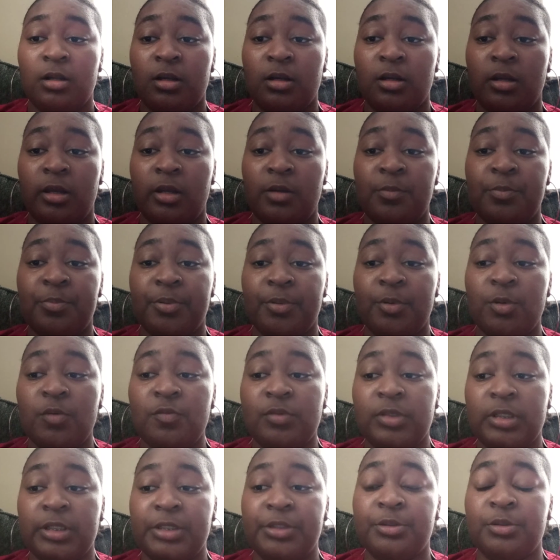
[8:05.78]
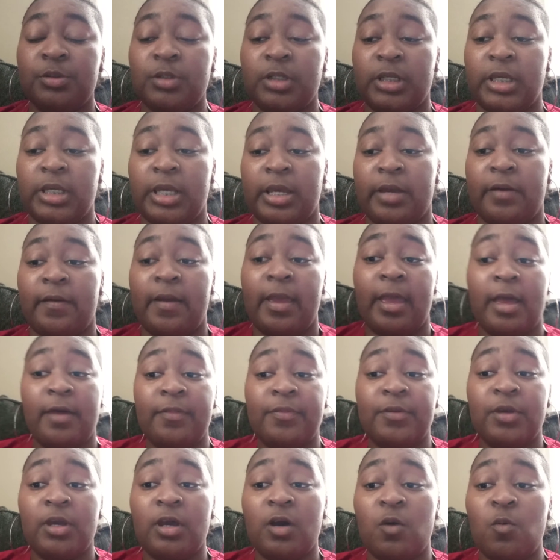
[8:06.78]
Improve clinical care.
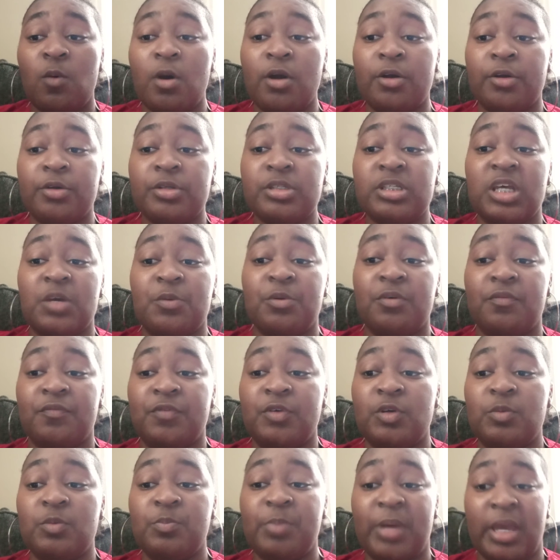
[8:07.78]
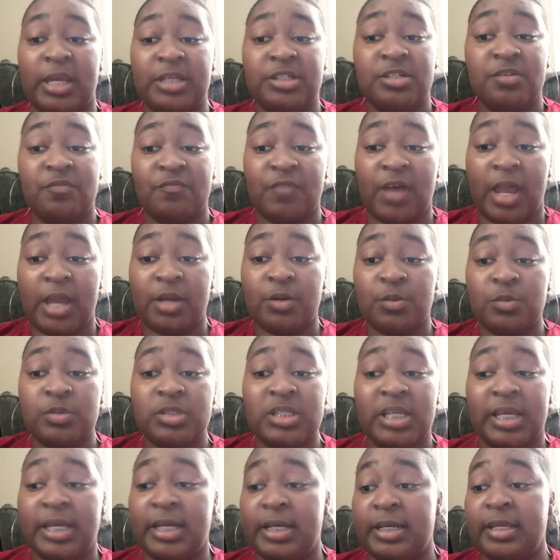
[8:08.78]
Healthcare workers can review patient
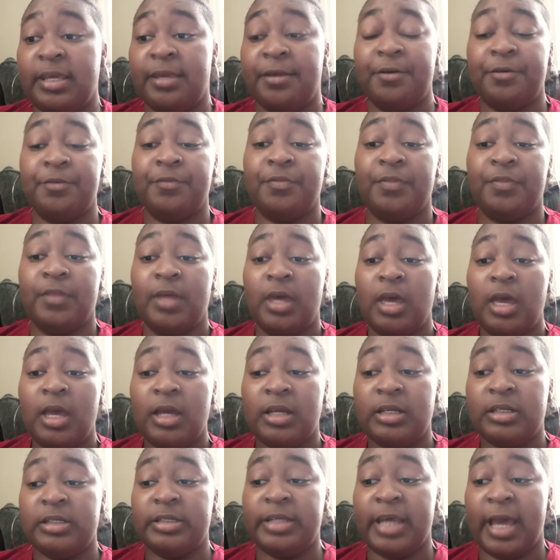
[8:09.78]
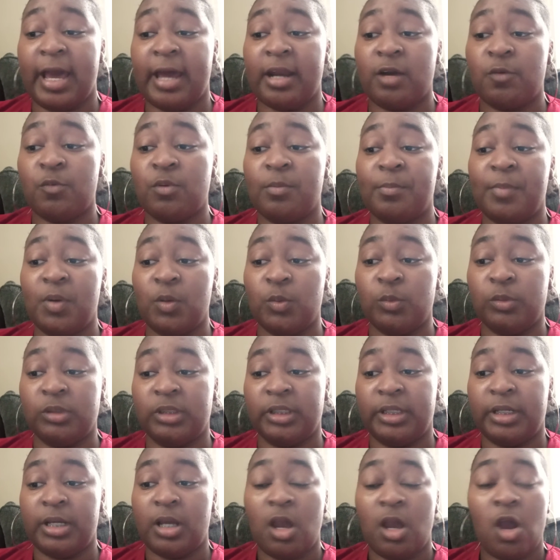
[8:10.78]
vitals and health data
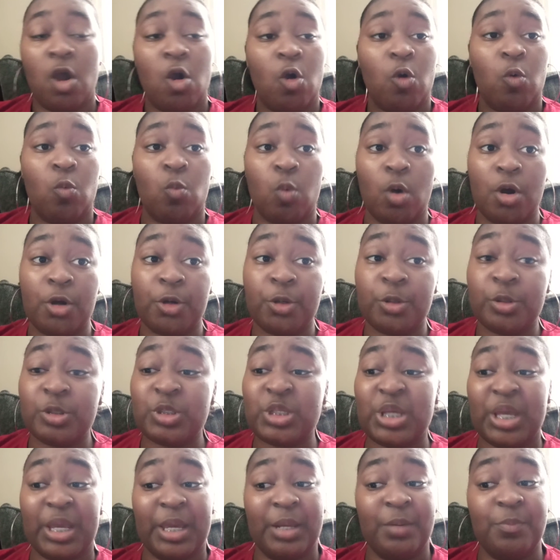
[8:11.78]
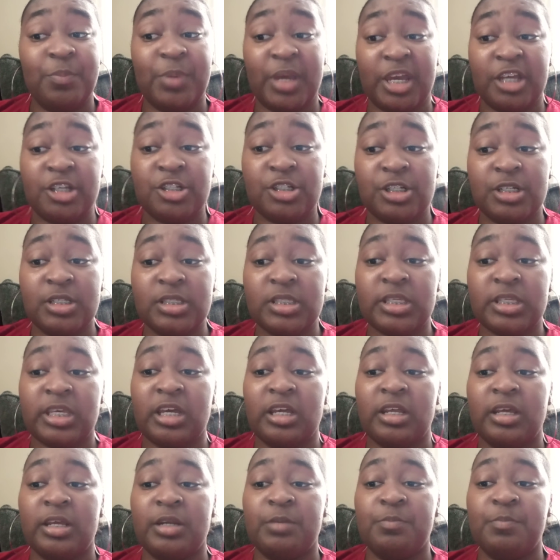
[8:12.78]
remotely. Workers and patients
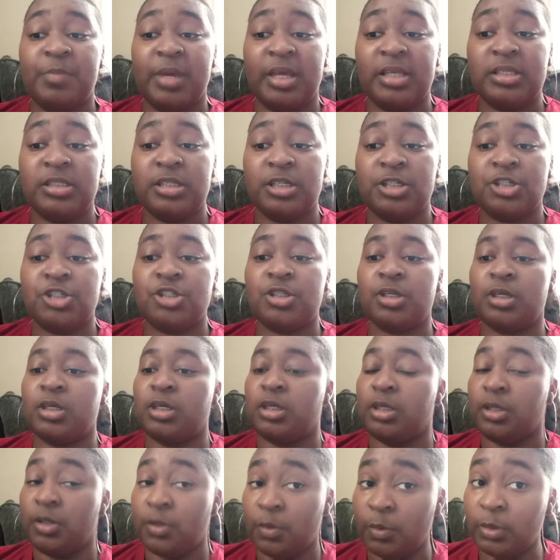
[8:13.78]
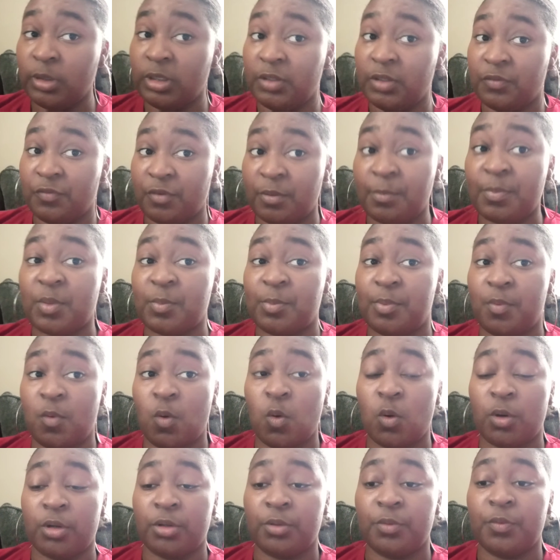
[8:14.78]
can message securely from the
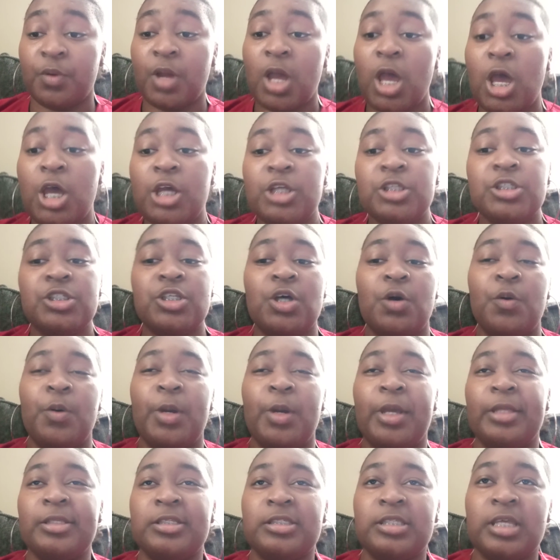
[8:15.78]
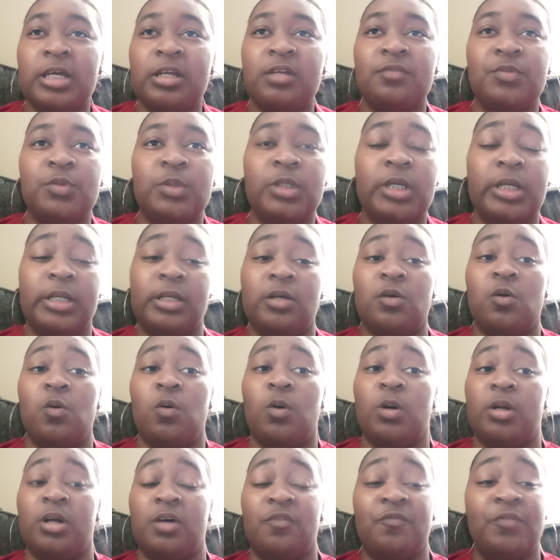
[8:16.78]
portal. So instead of you getting
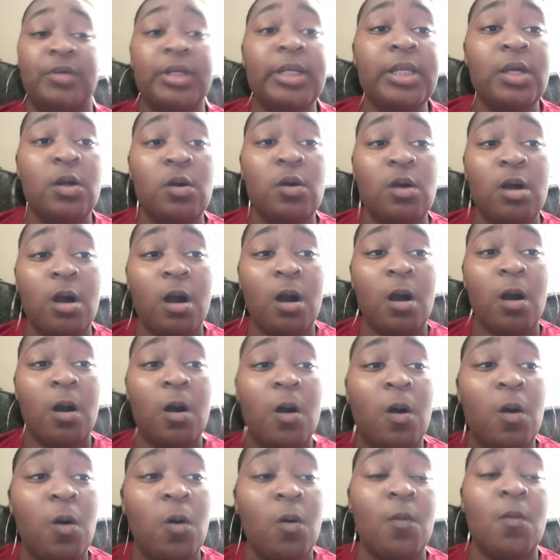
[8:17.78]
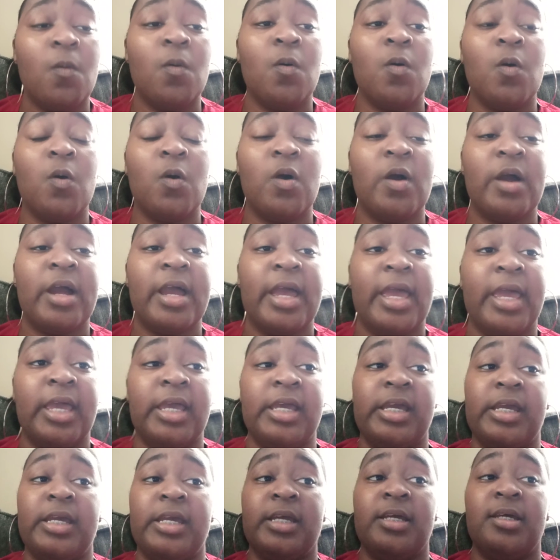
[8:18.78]
on a video call or
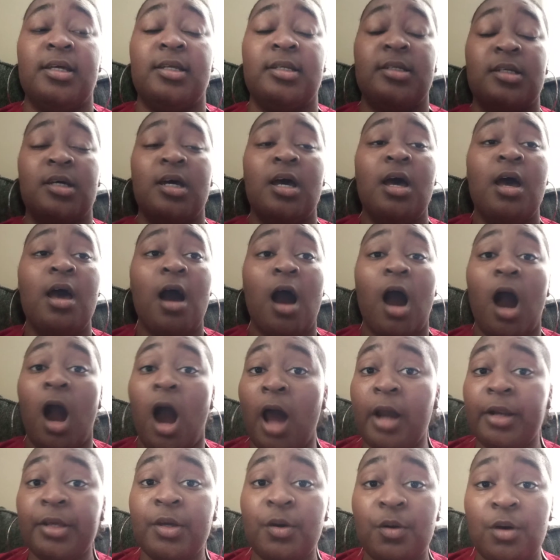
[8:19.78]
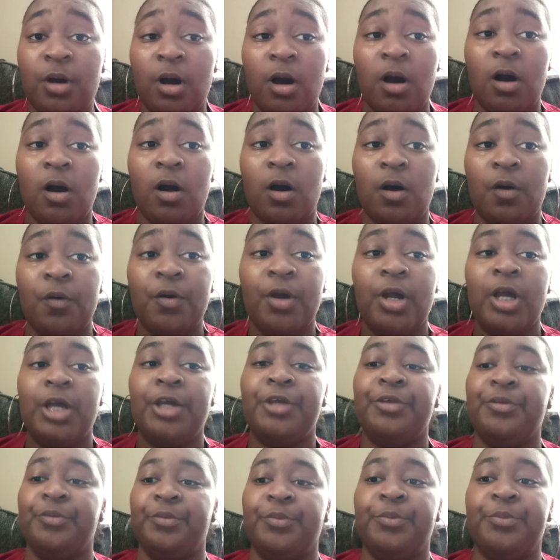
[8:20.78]
an audio call,
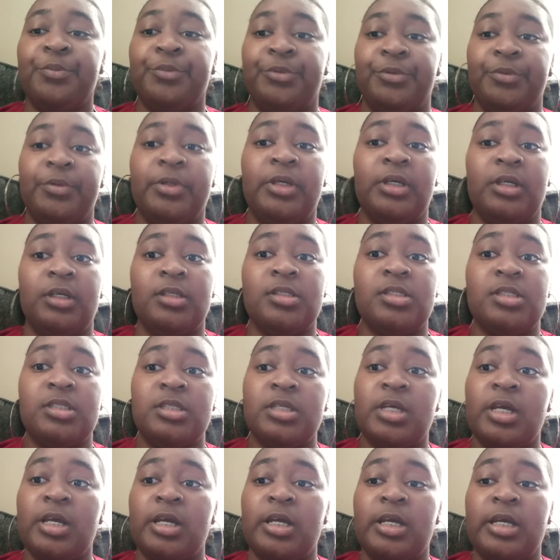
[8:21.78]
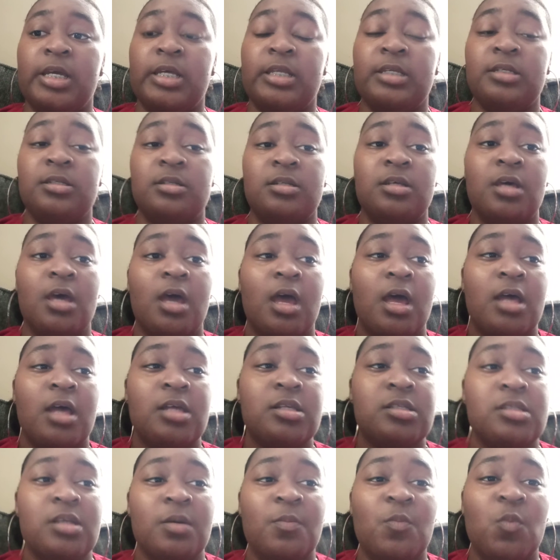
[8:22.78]
you can send
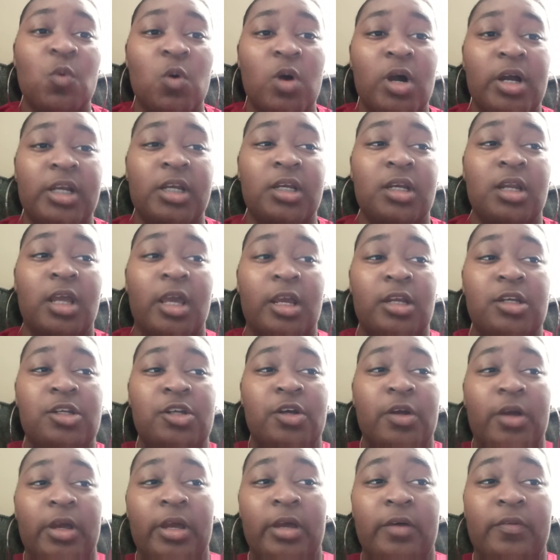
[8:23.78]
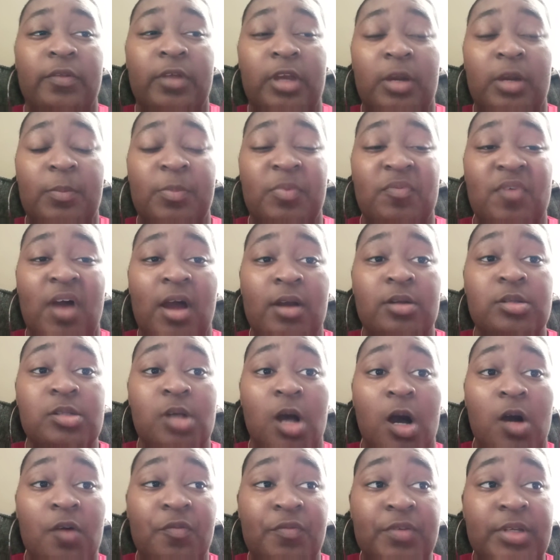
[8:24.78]
someone in your healthcare provider's
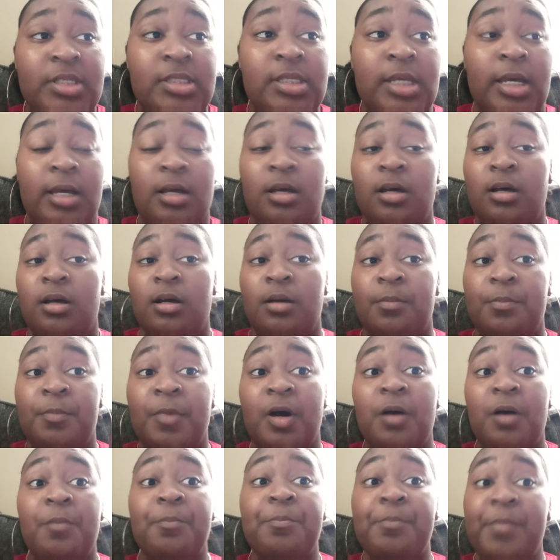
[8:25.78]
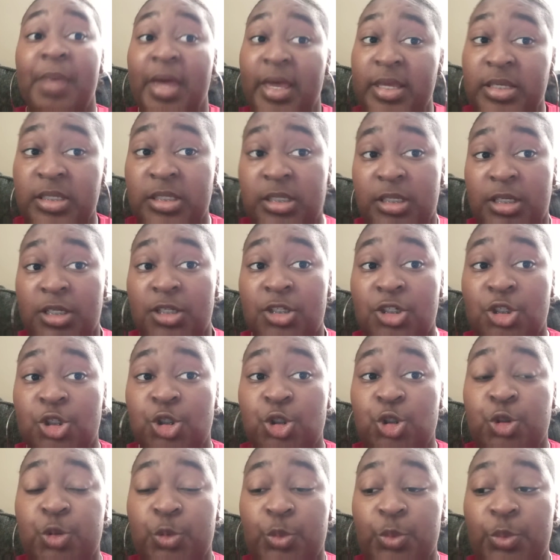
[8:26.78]
office a
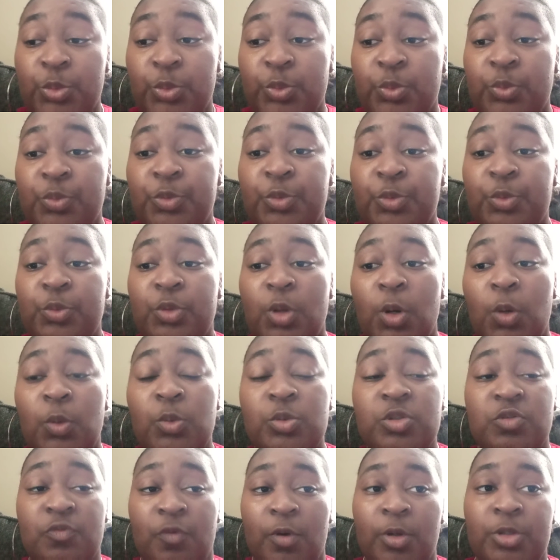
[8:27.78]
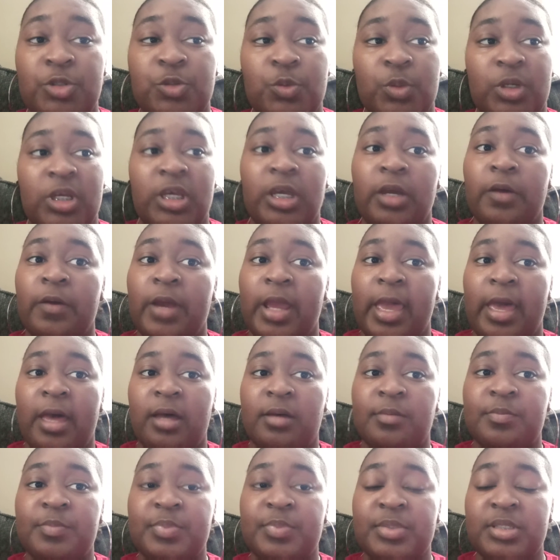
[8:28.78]
message through those virtual care
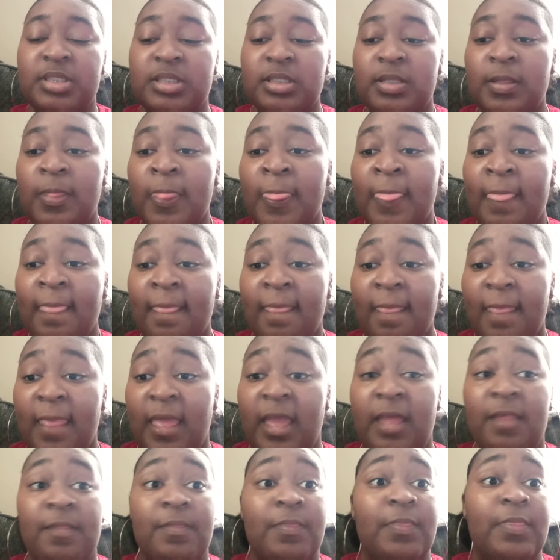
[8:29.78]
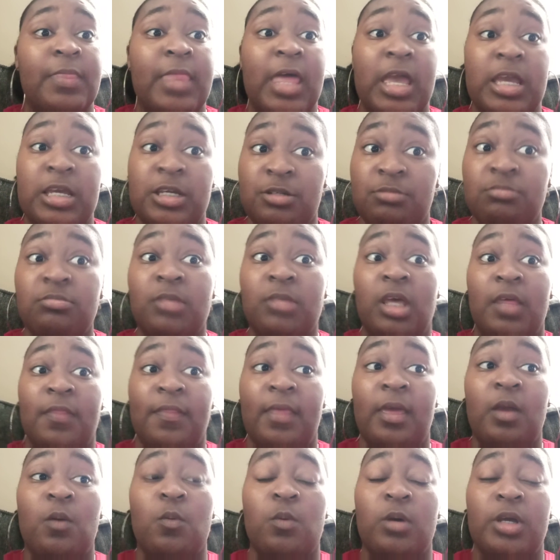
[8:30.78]
apps, and
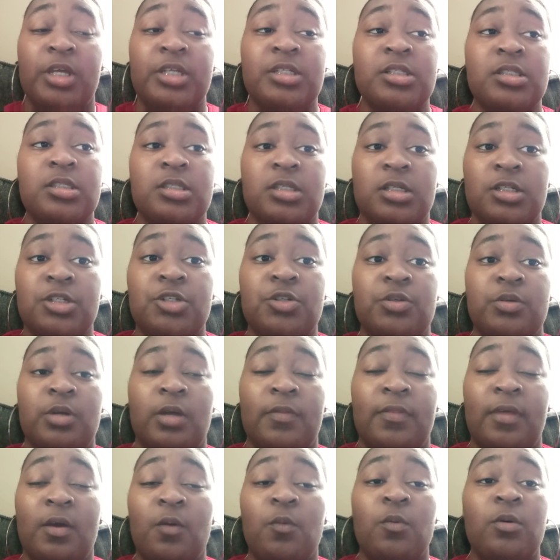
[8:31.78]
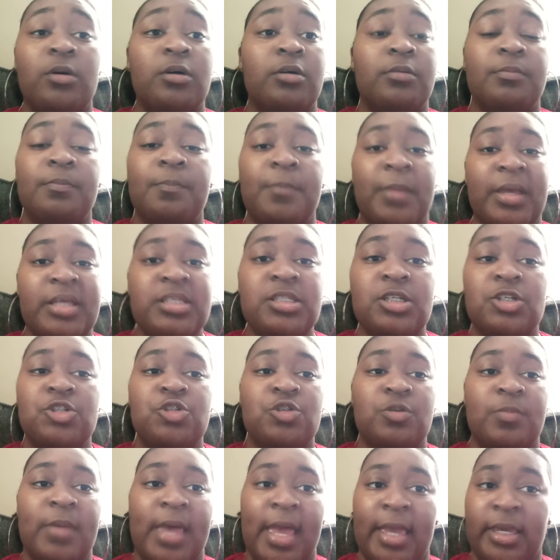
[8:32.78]
they will
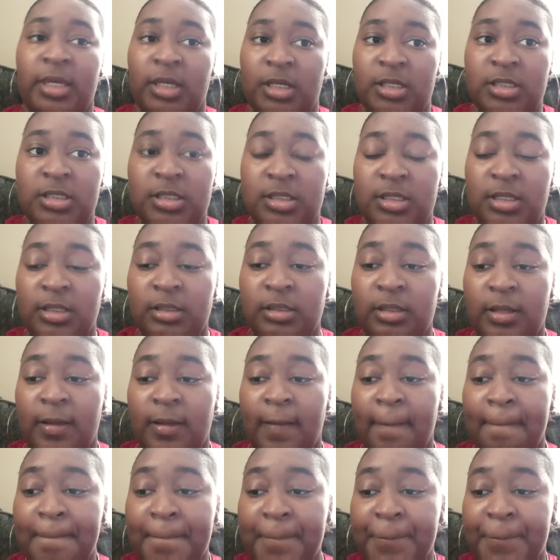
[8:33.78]
message you back instantly.